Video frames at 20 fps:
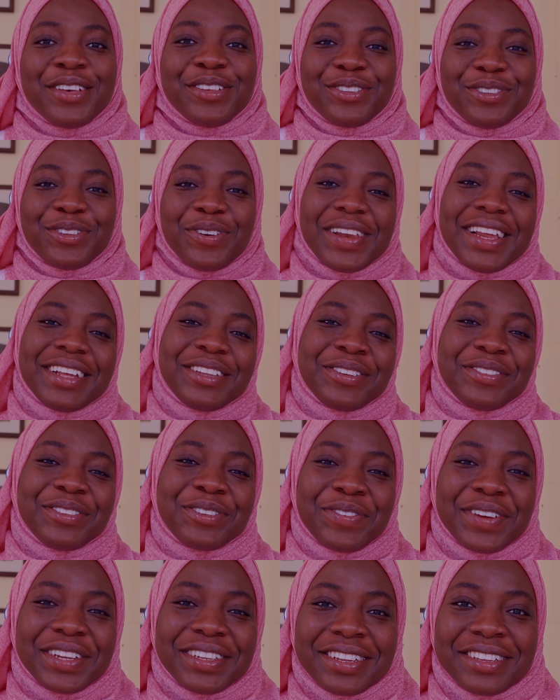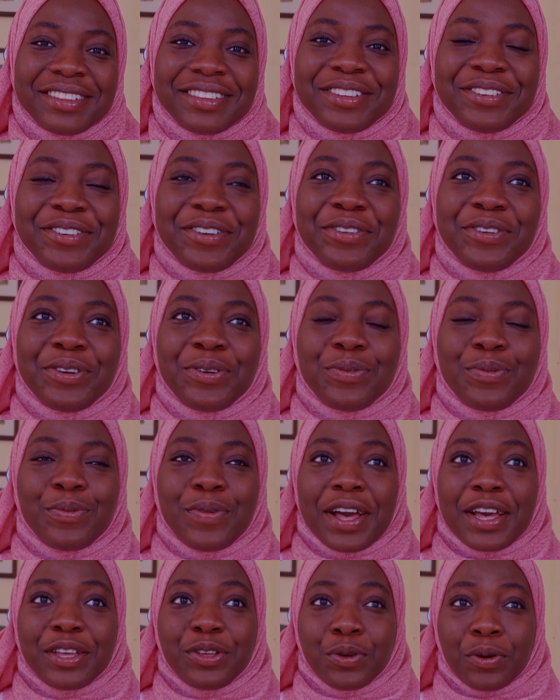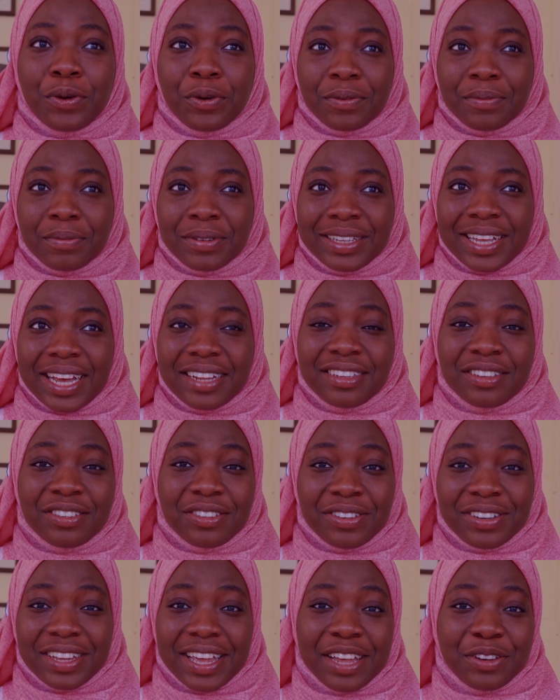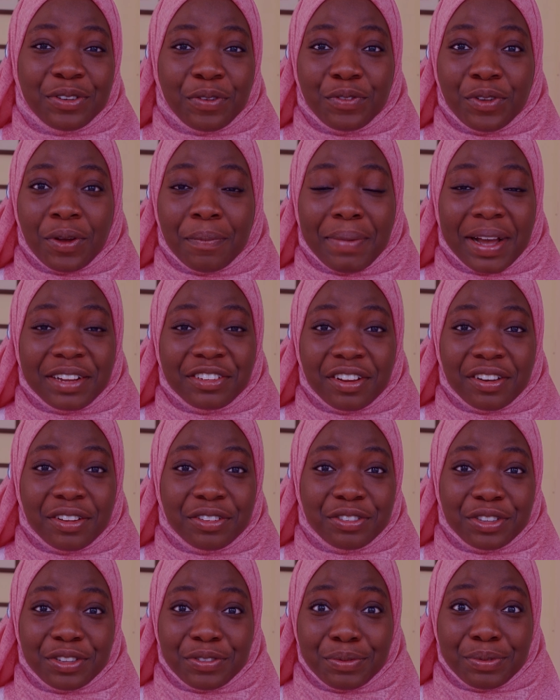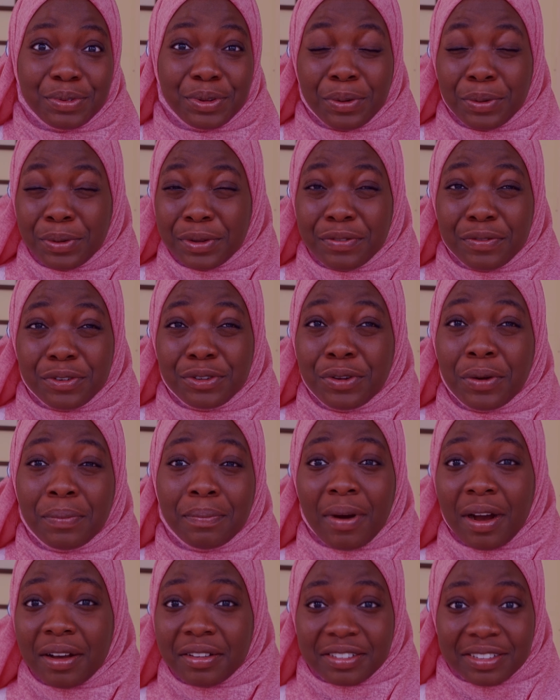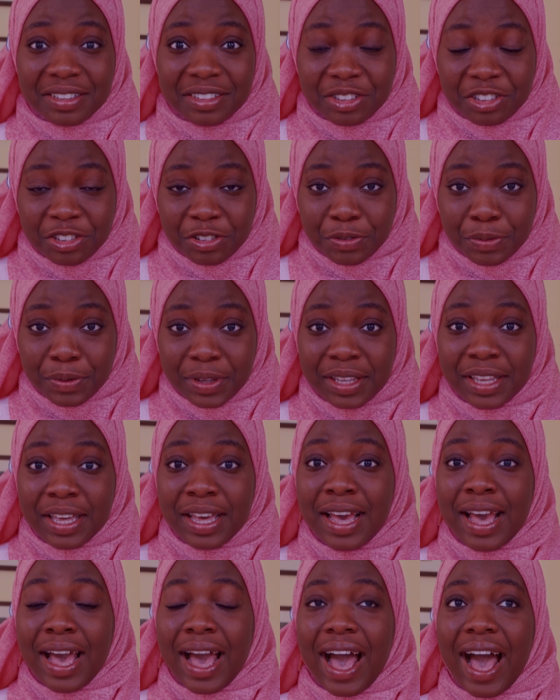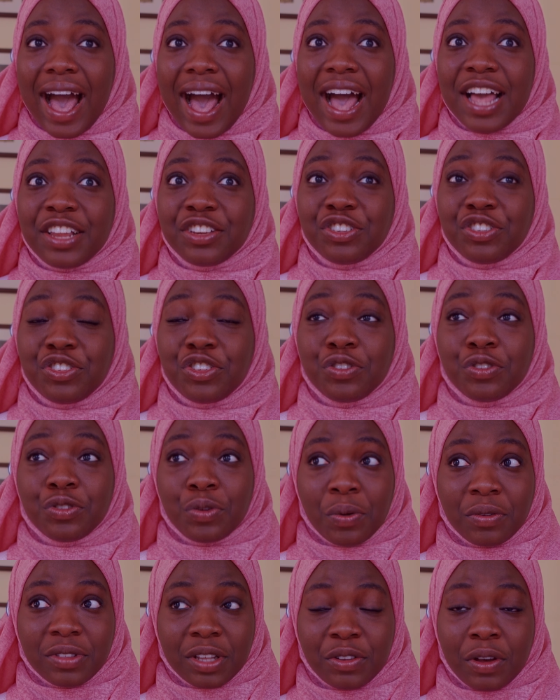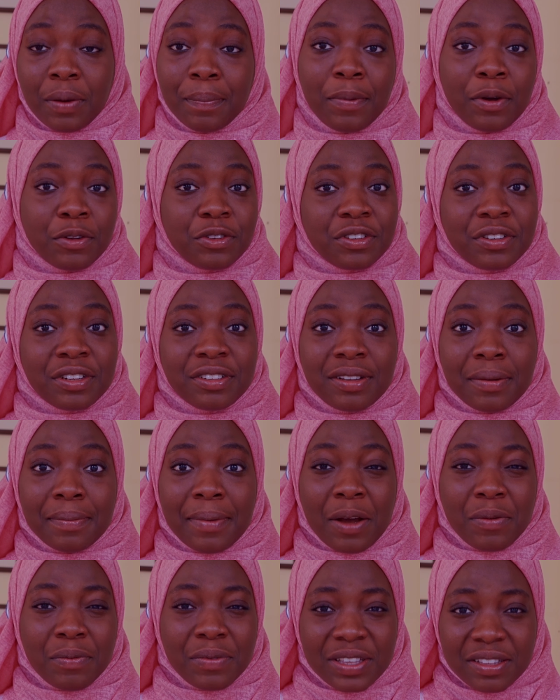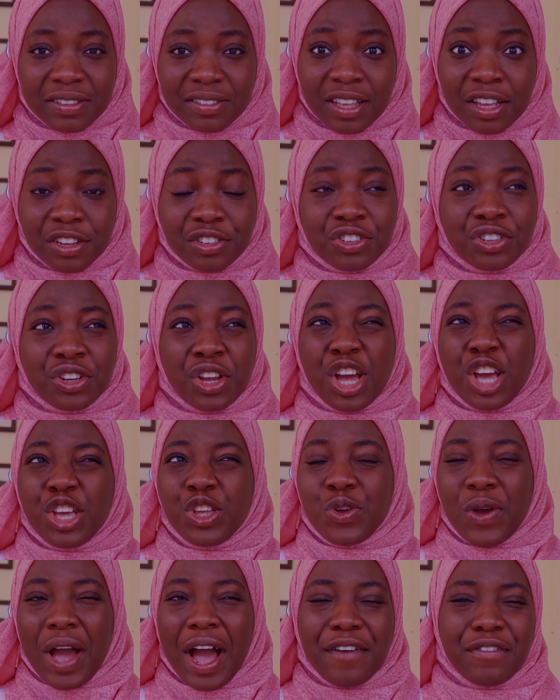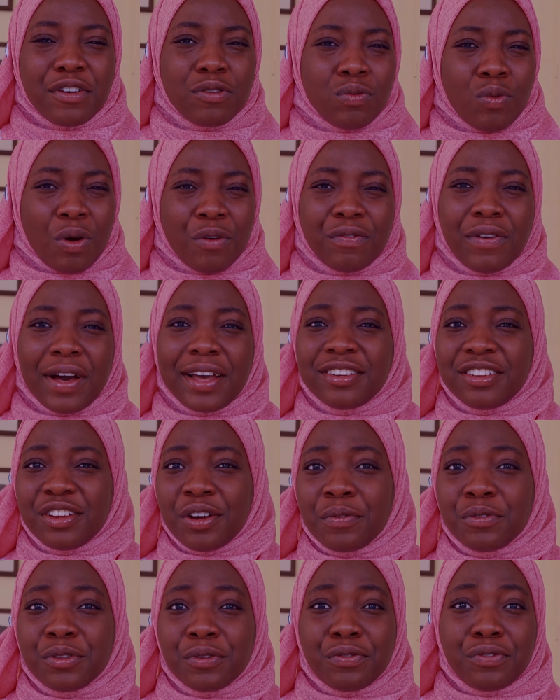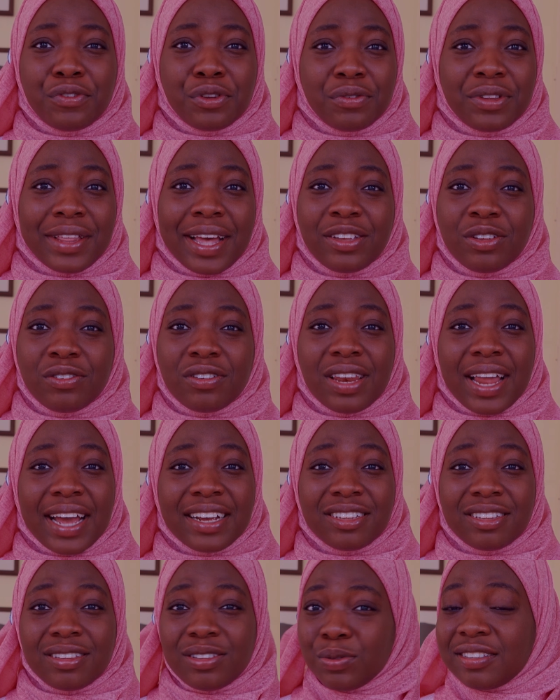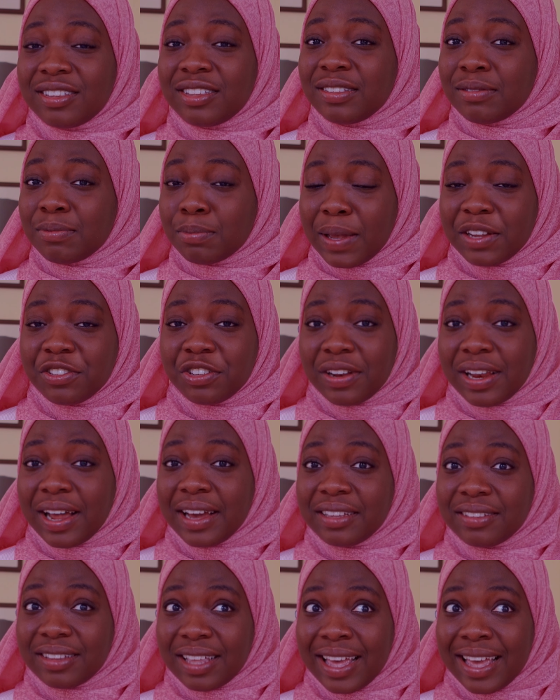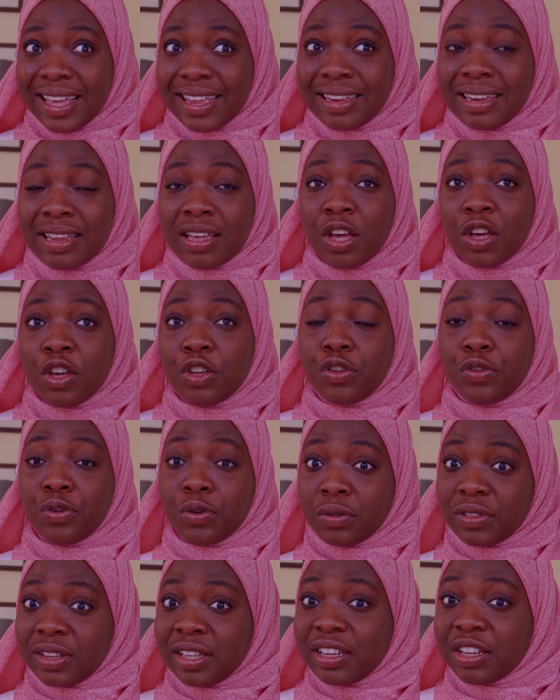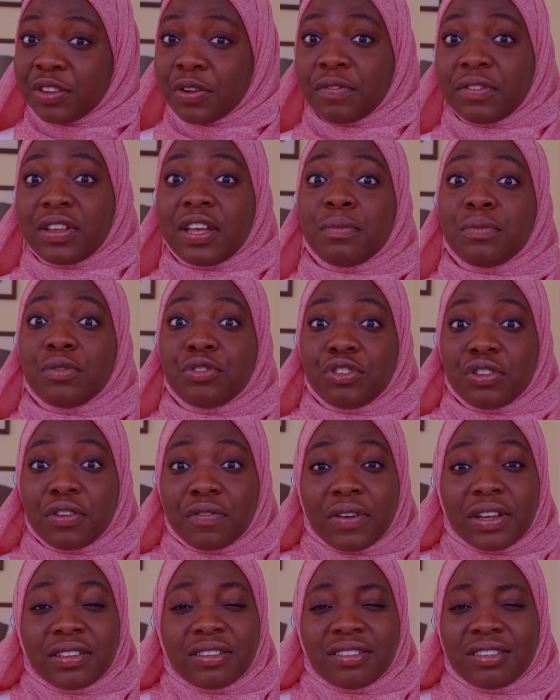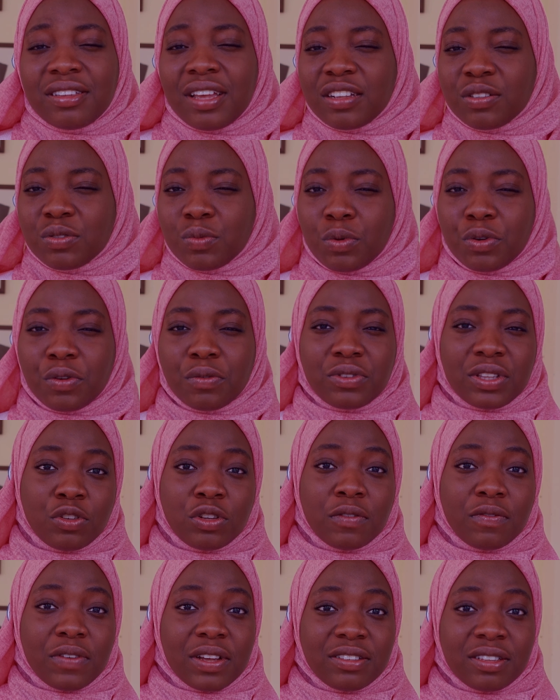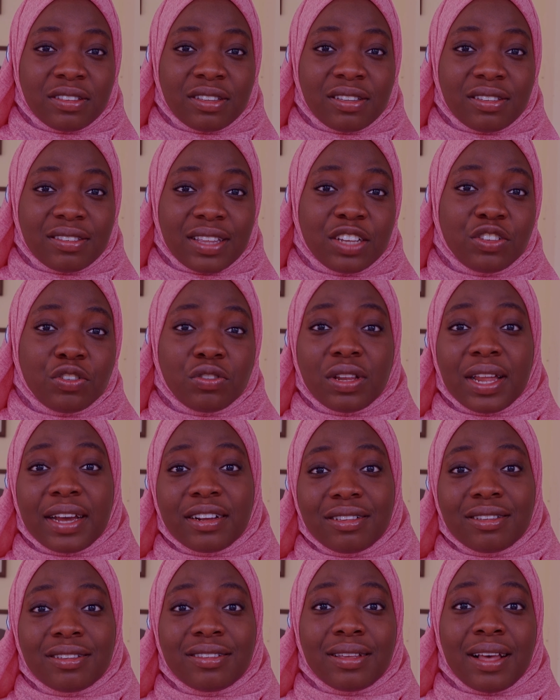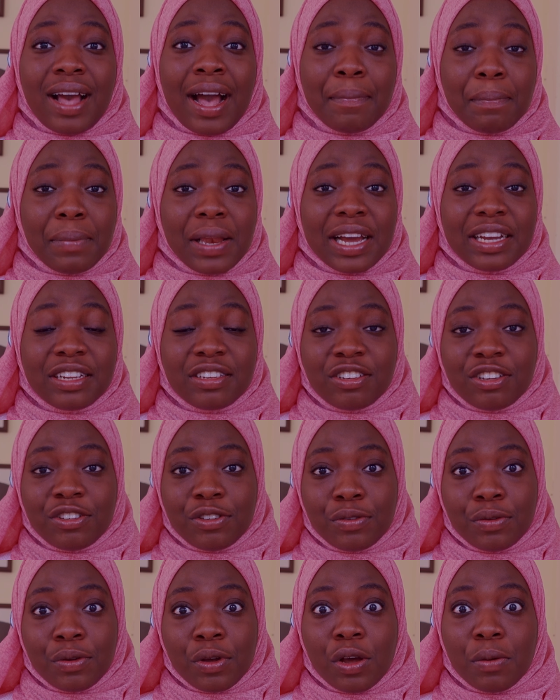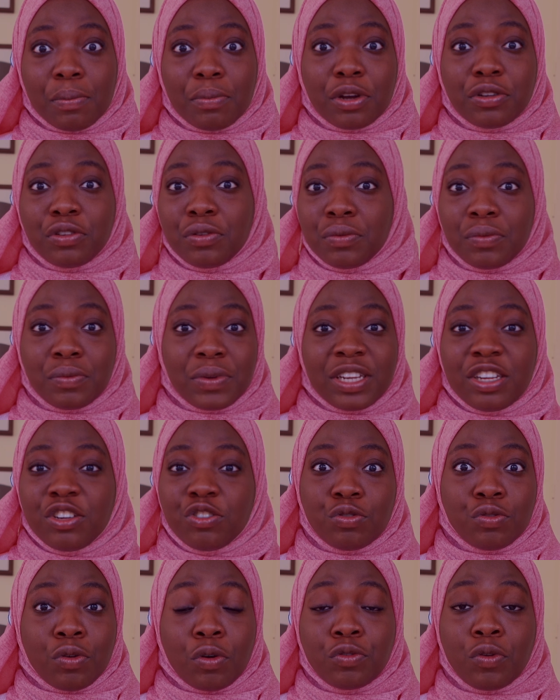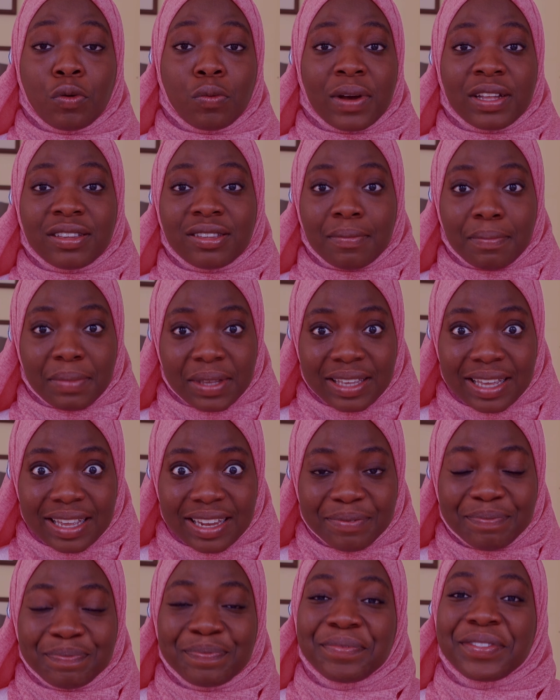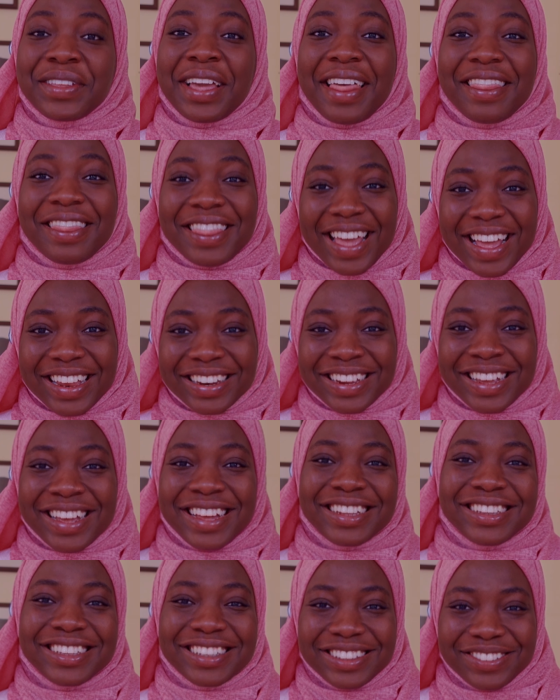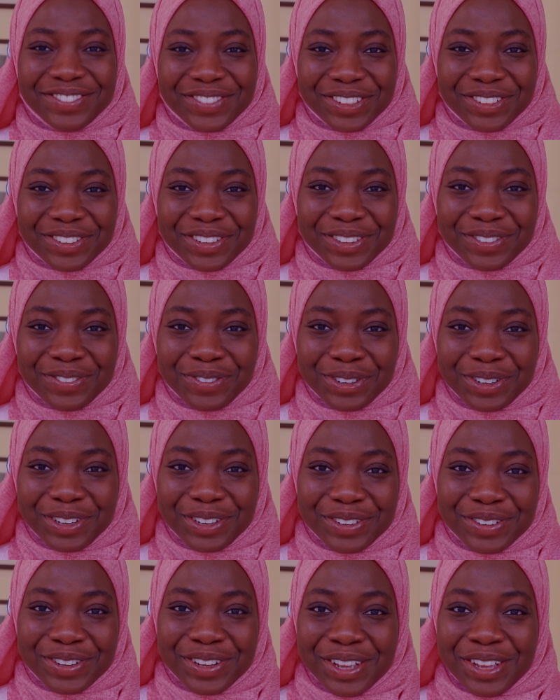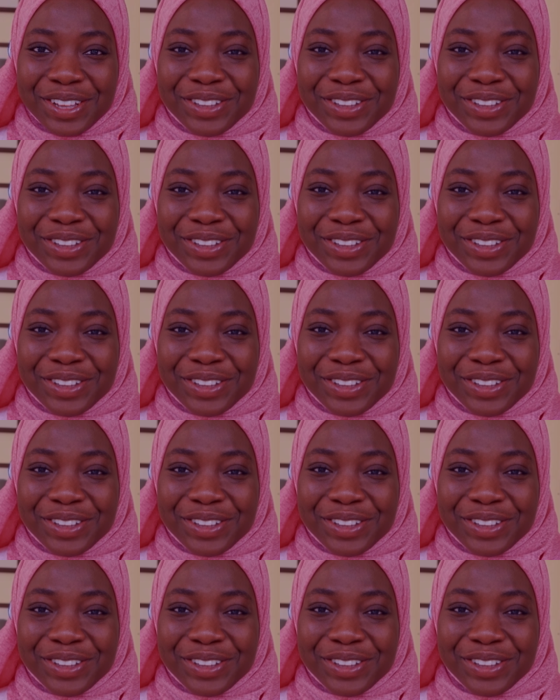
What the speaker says: So let us create a scenario where you're getting to the end of your bachelor's degree or even your master's degree, and you know that you're passionate about research. You have a rough idea of the field that you'd like to specialize in. You're thinking of Cambridge University as one of the universities that you'd like to apply to, but you really do not know where to begin. Then this video is for you.